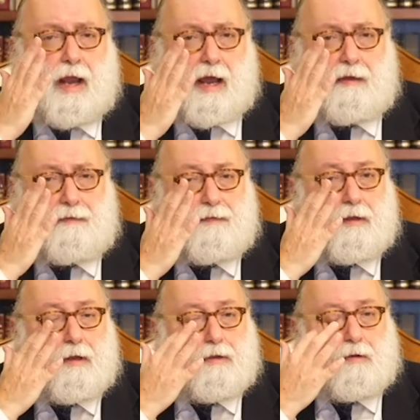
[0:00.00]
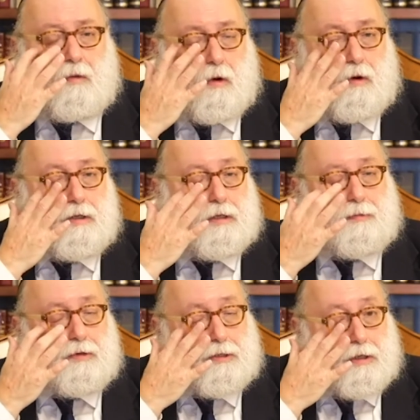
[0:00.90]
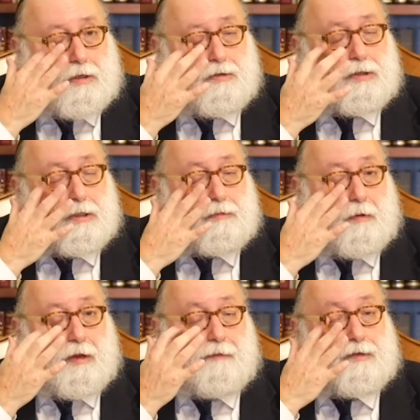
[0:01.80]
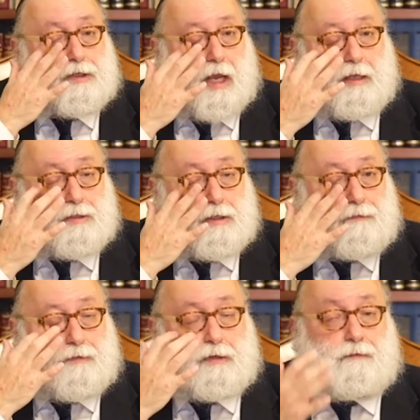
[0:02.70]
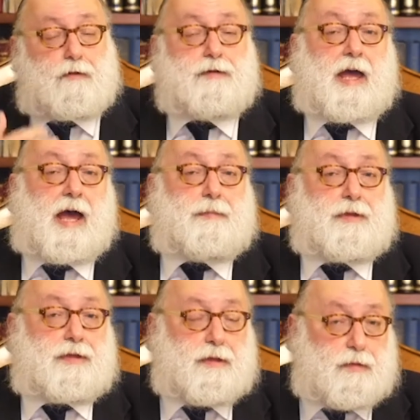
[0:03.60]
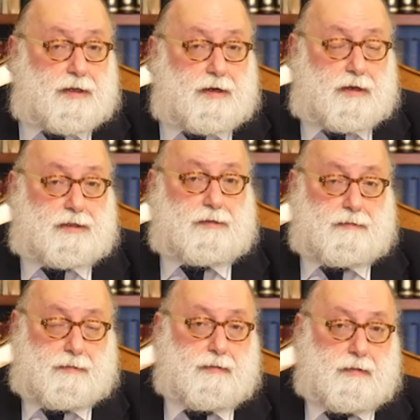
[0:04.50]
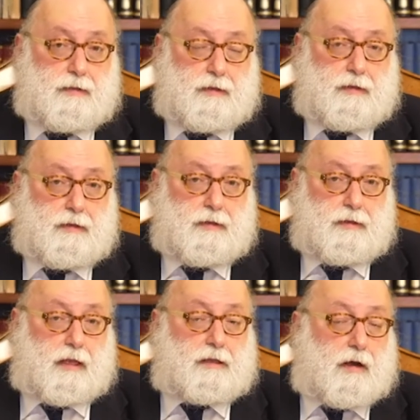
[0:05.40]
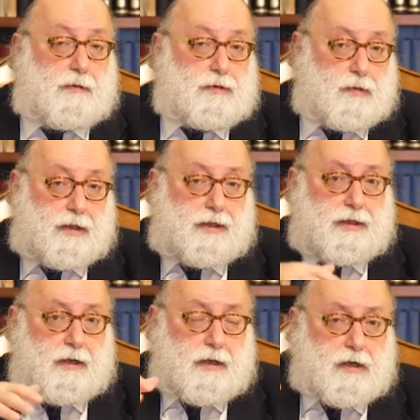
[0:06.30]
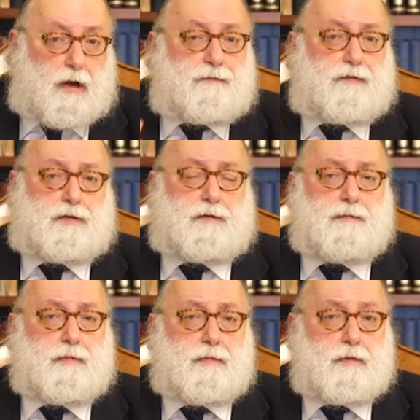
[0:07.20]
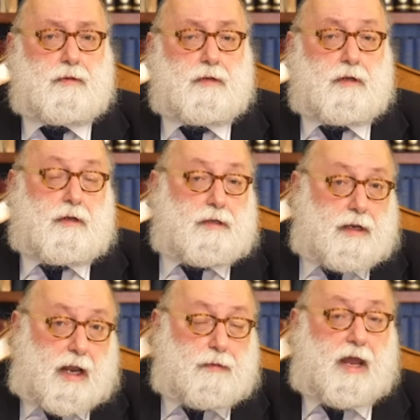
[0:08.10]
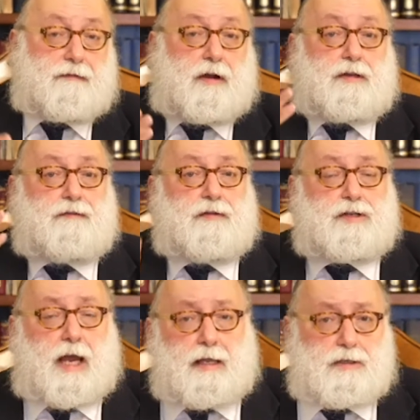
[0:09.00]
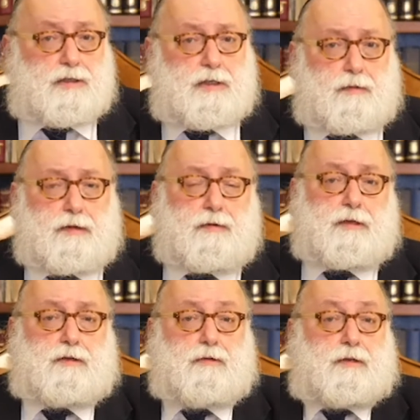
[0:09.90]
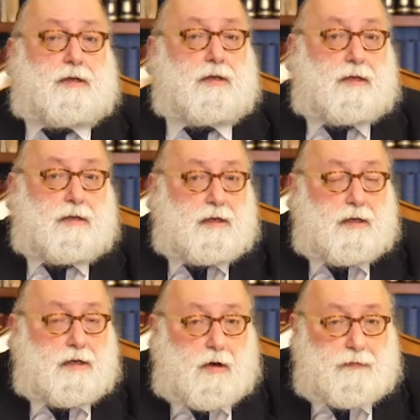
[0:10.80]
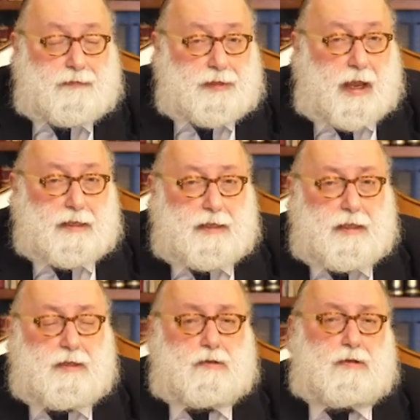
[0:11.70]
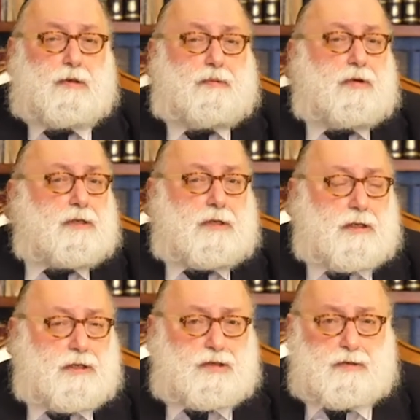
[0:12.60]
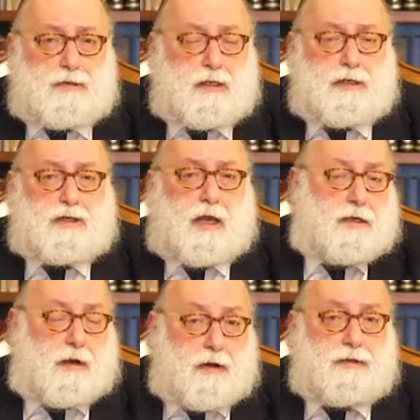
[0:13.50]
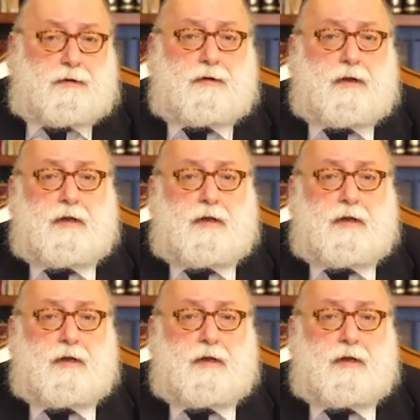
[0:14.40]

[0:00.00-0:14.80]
have the wars, the persecutions, but we have the challenges, first of all, the apathy within us that comes with comforts. Today we have our different challenges, whether it's due to the COVID-19, due to personal issues and other